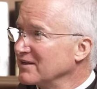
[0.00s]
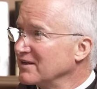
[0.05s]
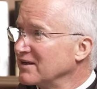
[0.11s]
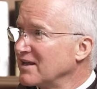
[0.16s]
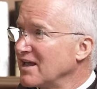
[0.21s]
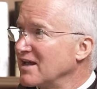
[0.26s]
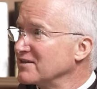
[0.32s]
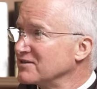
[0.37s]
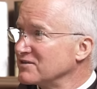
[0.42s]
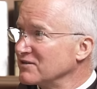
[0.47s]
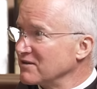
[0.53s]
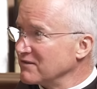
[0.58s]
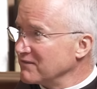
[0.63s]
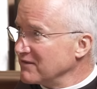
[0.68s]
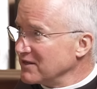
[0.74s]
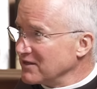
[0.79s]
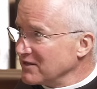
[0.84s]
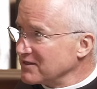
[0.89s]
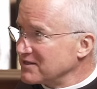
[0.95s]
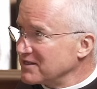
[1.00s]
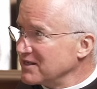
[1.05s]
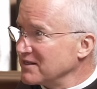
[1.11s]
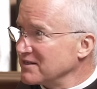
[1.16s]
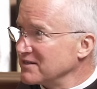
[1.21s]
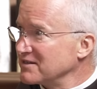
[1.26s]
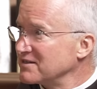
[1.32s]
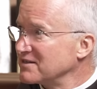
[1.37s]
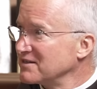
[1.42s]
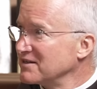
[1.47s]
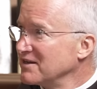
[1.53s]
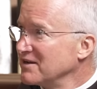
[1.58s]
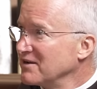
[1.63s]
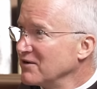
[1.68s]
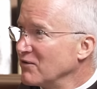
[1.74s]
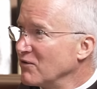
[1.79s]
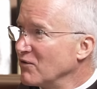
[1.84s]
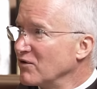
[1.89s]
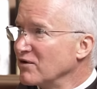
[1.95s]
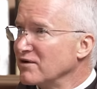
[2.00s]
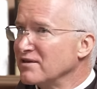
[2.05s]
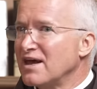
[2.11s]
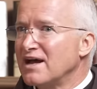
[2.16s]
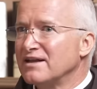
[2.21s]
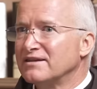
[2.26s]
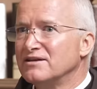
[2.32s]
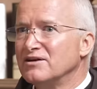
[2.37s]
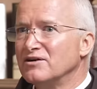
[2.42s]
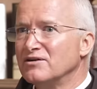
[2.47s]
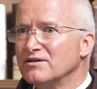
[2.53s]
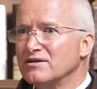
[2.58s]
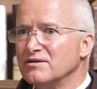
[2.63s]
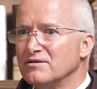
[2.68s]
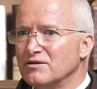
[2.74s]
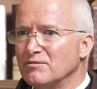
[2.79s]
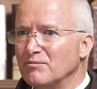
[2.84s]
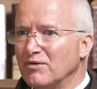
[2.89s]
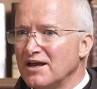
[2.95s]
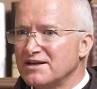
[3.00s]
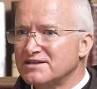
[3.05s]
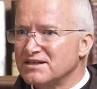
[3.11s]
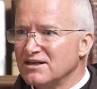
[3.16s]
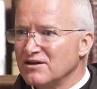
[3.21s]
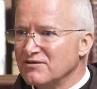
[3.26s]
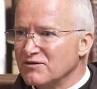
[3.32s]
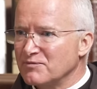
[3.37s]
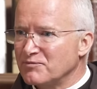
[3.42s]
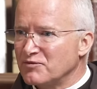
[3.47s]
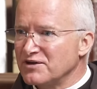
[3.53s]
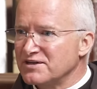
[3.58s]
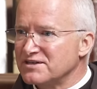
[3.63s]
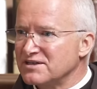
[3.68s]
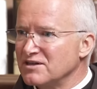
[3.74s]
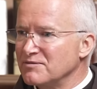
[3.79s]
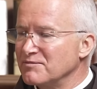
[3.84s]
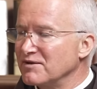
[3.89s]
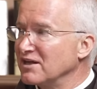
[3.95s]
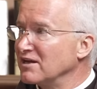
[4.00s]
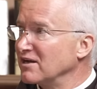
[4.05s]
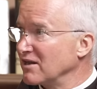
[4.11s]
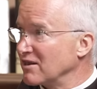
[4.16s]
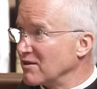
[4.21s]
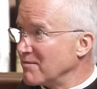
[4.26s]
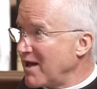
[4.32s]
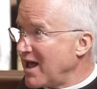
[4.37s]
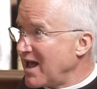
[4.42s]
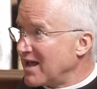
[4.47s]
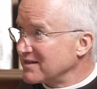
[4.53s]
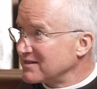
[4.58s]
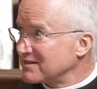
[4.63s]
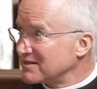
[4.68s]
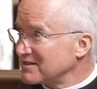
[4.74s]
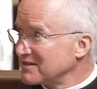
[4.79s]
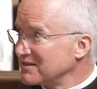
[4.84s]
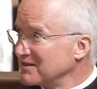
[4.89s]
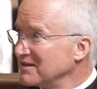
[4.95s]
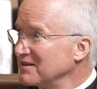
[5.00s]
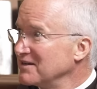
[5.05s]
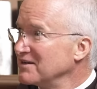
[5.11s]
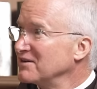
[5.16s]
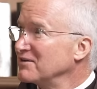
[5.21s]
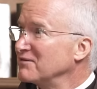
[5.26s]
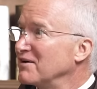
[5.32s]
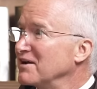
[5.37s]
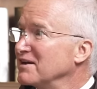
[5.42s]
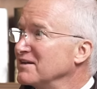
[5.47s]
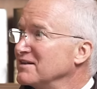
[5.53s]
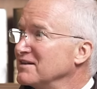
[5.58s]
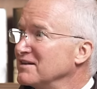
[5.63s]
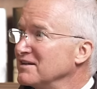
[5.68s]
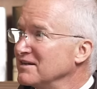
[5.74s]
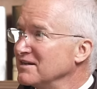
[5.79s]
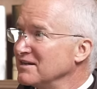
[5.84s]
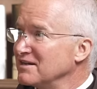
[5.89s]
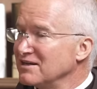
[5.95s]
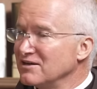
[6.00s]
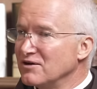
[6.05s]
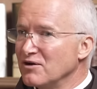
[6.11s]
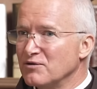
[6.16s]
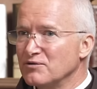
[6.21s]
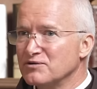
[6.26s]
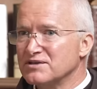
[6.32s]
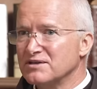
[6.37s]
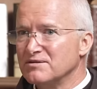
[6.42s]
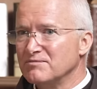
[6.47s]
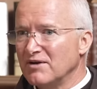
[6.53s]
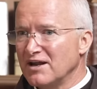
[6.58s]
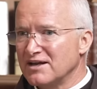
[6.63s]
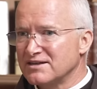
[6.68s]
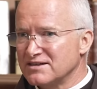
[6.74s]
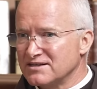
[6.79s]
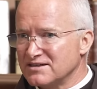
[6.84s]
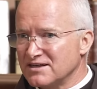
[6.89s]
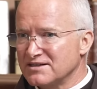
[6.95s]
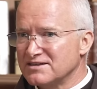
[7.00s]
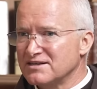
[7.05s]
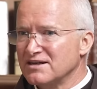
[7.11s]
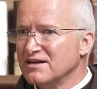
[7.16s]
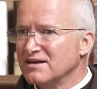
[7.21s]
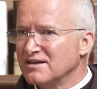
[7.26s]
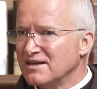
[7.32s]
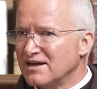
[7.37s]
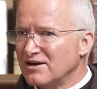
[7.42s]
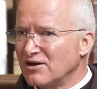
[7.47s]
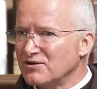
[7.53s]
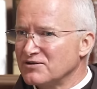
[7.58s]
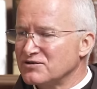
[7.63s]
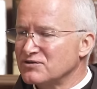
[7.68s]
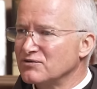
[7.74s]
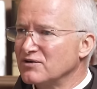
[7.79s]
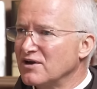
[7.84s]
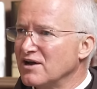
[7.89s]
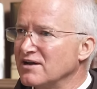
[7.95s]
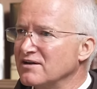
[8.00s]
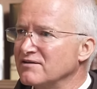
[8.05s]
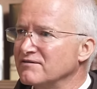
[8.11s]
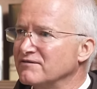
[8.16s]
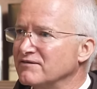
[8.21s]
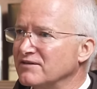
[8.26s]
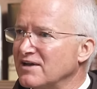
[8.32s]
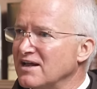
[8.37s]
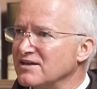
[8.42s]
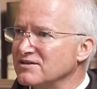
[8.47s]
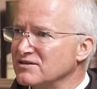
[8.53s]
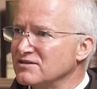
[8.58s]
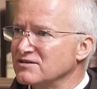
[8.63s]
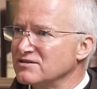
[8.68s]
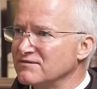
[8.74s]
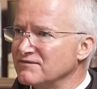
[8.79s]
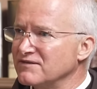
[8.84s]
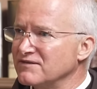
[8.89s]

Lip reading: cancel the venial sins, or that there the blessing of the priest in the beginning of the Mass, right? He goes and blesses us, that also kind of cancels the